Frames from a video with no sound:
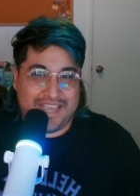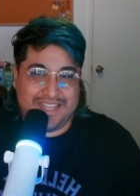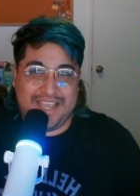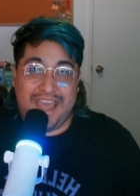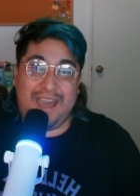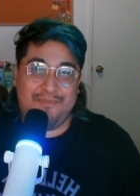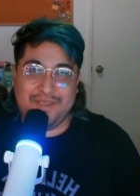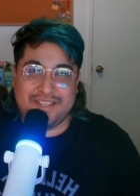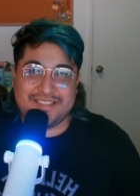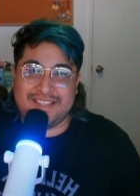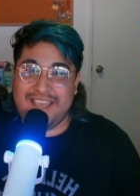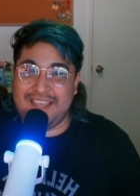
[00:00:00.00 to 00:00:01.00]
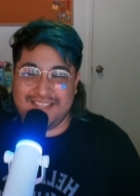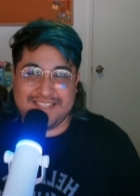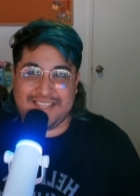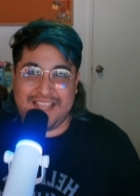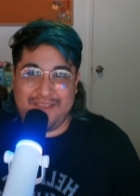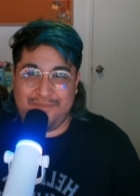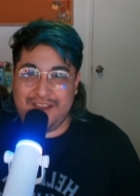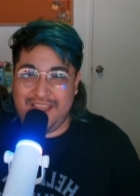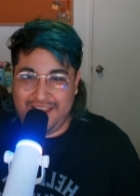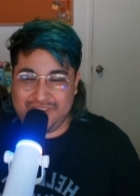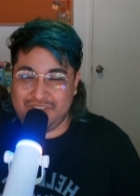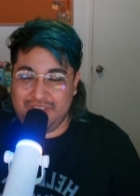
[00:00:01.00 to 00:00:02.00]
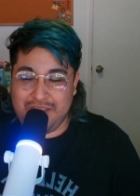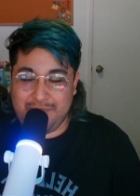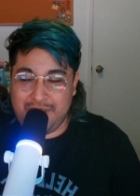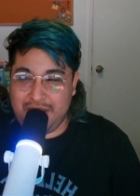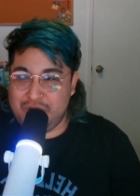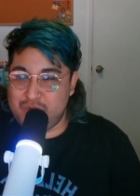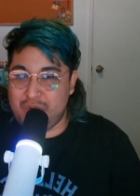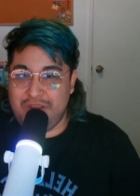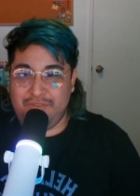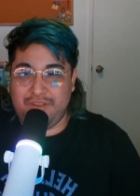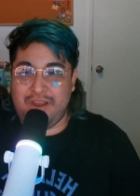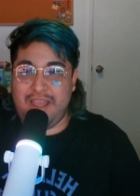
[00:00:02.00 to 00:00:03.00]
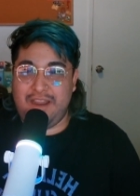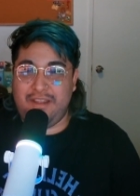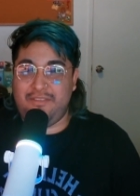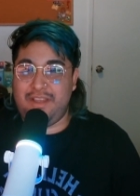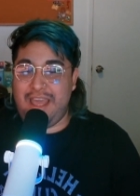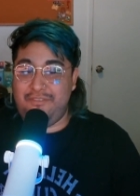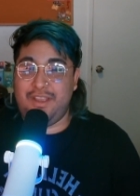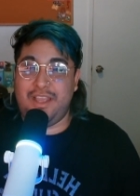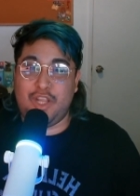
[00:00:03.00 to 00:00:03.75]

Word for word: like the happiest day in his life when I actually cut my hair short after having having